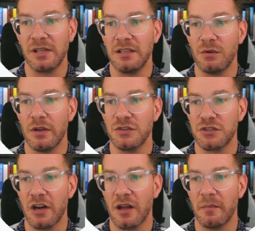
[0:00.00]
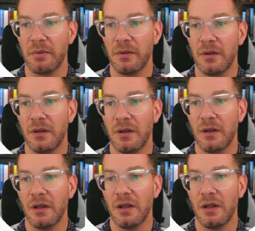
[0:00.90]
growing startup.
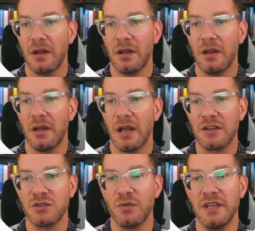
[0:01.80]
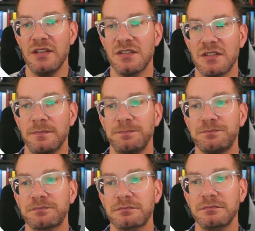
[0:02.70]
And so these
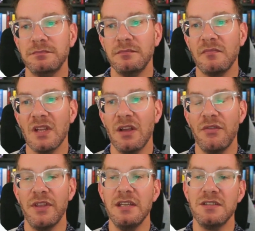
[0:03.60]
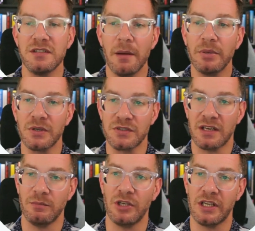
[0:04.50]
numbers that
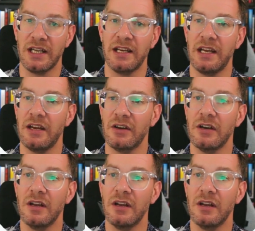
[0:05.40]
I'm looking at here,